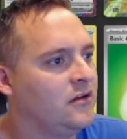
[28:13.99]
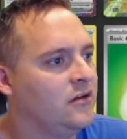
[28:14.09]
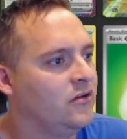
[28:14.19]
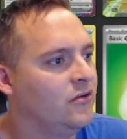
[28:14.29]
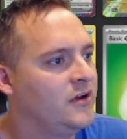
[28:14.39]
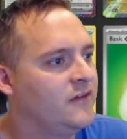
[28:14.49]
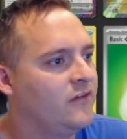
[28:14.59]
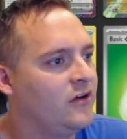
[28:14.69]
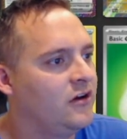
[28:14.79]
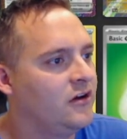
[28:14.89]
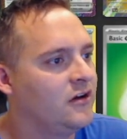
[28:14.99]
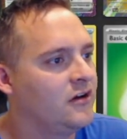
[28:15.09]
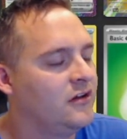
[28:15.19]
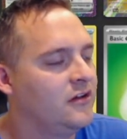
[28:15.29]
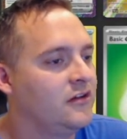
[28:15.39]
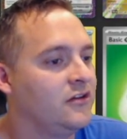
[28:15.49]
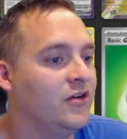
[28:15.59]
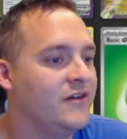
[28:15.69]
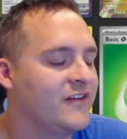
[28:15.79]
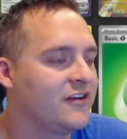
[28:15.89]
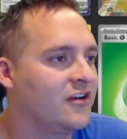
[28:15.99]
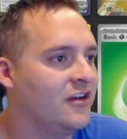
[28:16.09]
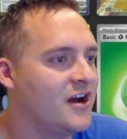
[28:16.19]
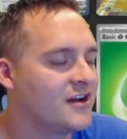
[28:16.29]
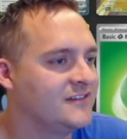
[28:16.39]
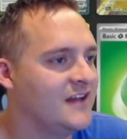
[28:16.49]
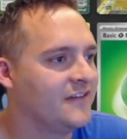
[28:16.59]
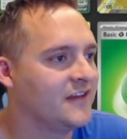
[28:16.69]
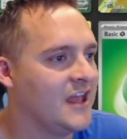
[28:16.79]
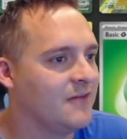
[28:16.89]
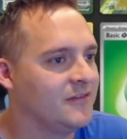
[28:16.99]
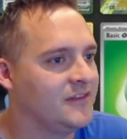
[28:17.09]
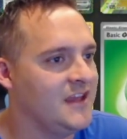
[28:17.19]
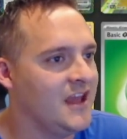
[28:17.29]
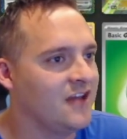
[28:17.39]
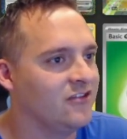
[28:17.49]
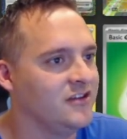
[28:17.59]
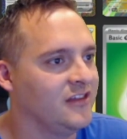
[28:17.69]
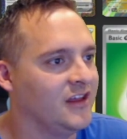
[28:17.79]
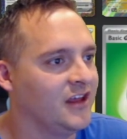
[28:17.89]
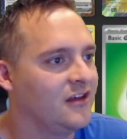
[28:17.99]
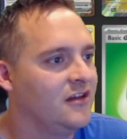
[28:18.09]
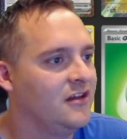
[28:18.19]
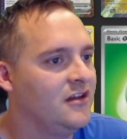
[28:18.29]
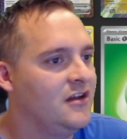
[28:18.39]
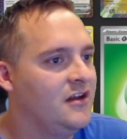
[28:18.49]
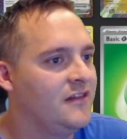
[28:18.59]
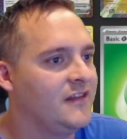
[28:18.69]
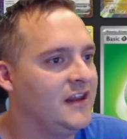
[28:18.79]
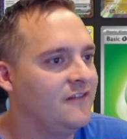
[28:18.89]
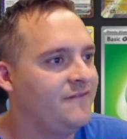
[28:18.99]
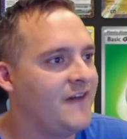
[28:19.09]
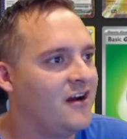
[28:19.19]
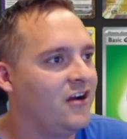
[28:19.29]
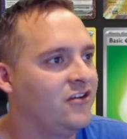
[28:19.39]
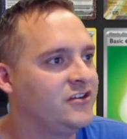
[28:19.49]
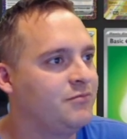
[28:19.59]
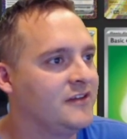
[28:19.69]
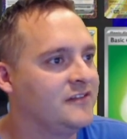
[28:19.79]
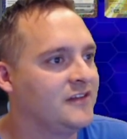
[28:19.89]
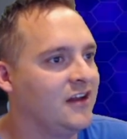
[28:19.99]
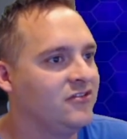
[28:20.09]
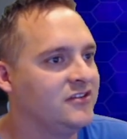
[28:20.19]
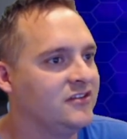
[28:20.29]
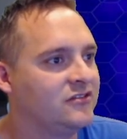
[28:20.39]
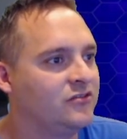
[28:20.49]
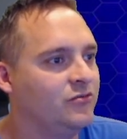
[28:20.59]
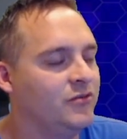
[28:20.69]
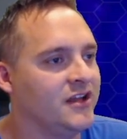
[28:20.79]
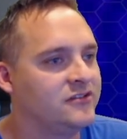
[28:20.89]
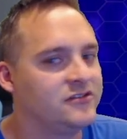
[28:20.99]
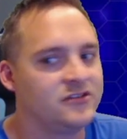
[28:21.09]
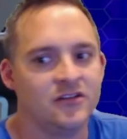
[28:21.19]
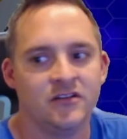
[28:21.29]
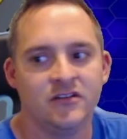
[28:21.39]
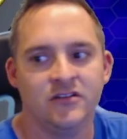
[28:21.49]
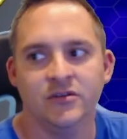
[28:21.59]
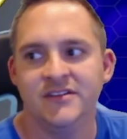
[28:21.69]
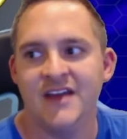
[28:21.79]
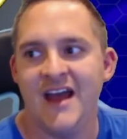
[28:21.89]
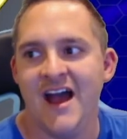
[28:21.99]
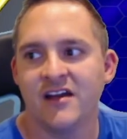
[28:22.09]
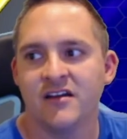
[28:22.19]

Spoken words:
Noivern can lock us out the game with the energy thing. They need a Fire Energy plus an Energy Switch to attack.